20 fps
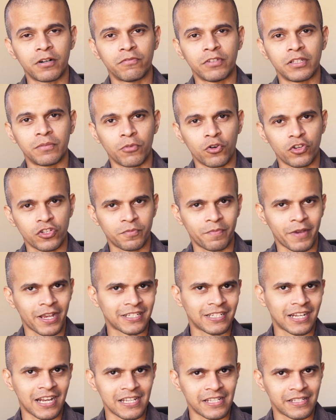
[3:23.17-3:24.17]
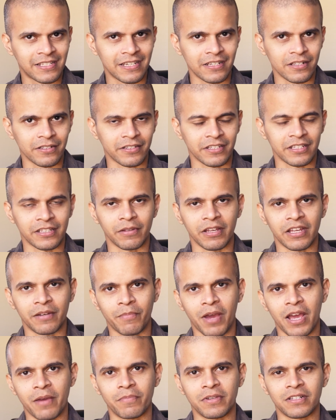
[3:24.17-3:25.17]
with more specialized skills in
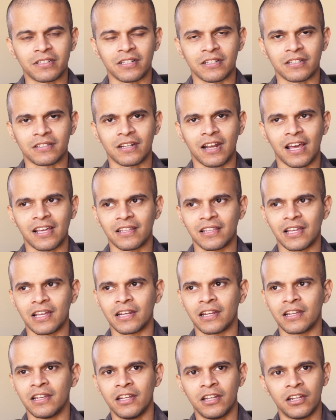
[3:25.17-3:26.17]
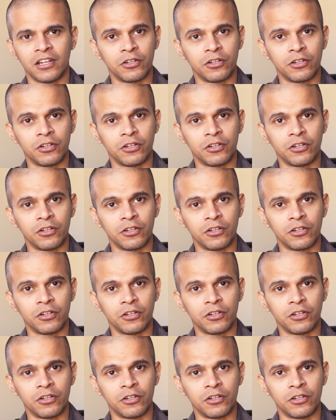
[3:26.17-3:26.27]
my business rather than